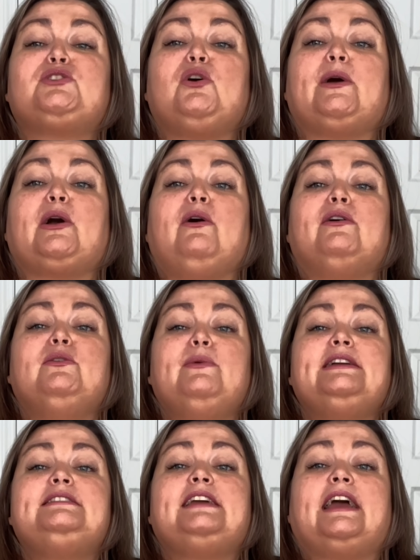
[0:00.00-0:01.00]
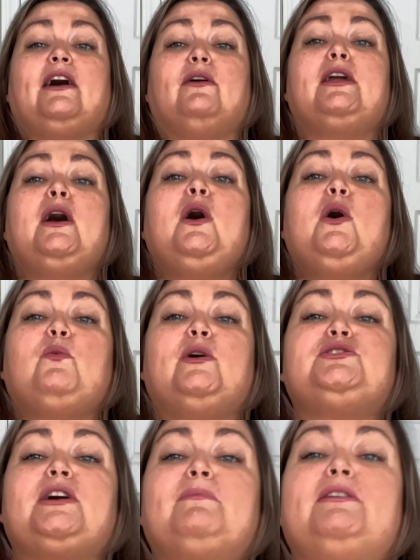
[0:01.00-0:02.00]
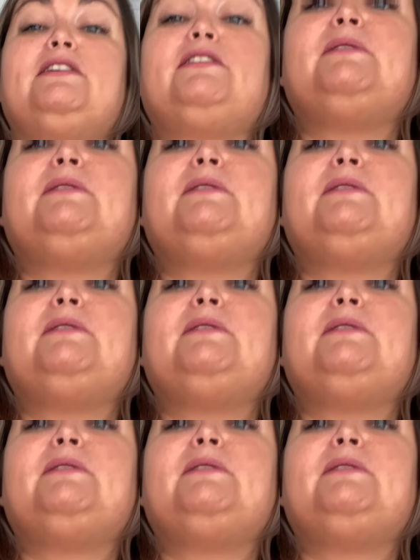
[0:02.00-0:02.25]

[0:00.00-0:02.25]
going all the way down, which I'm going to